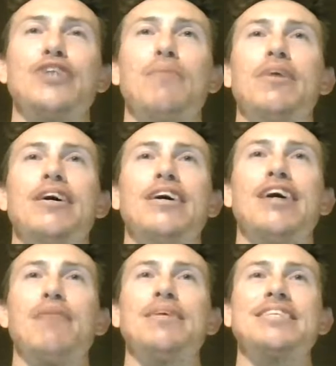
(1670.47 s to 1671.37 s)

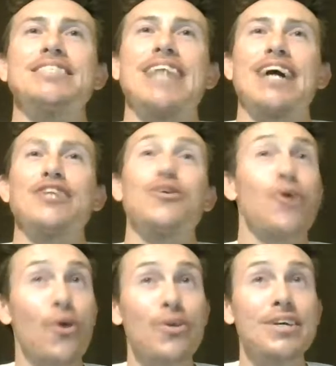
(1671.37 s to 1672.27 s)
gonna hit the sack a little
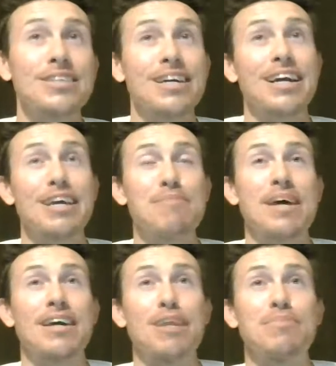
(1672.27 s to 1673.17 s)
early because I gotta get
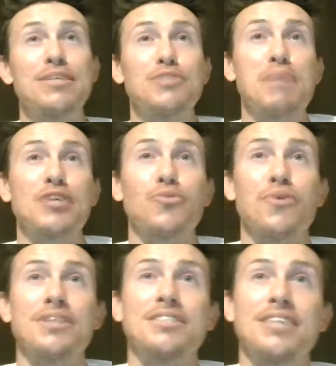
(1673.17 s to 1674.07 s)
back up and get back to
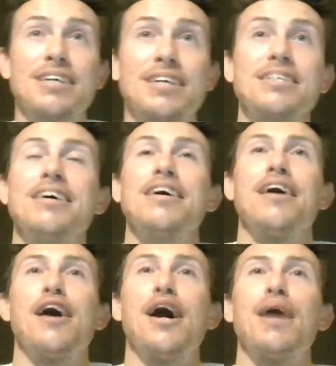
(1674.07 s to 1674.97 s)
work at 6.
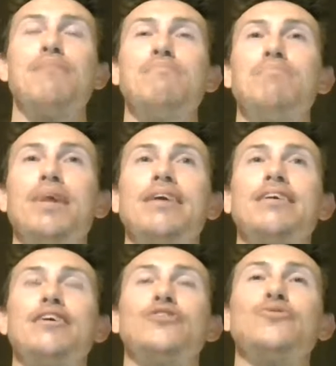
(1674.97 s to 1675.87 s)
But
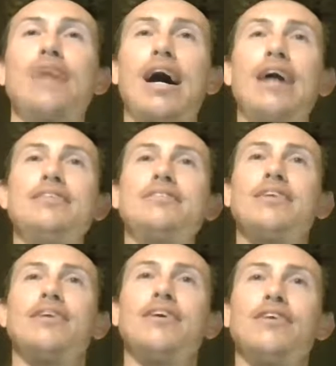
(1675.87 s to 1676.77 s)
you guys
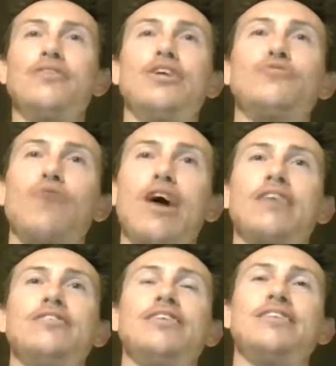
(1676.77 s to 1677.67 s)

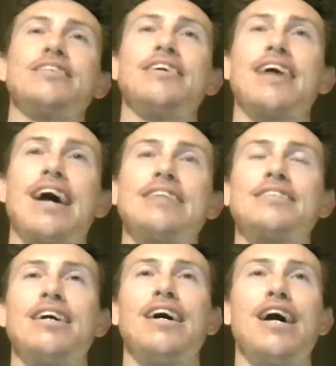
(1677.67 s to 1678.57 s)
rock. You guys kick ass.
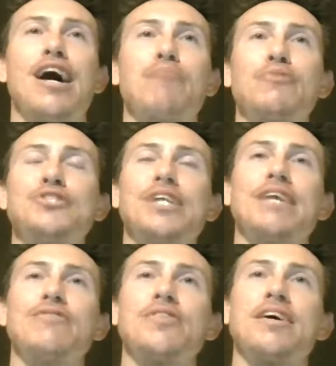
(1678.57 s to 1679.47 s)
Appreciate
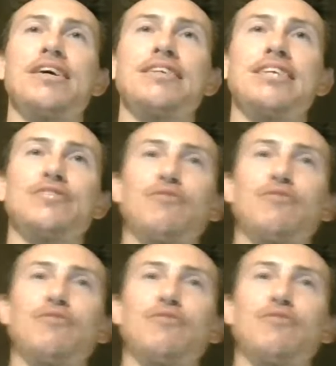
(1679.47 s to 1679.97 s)
everything. Thanks for